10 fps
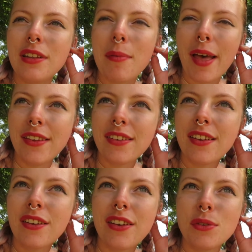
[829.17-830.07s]
the best
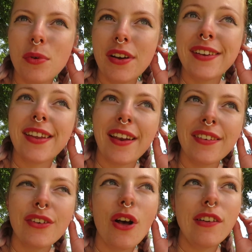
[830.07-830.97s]
because we were in a tent,
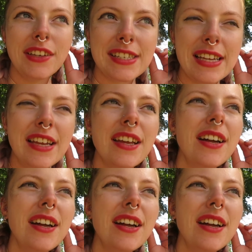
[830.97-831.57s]
obviously.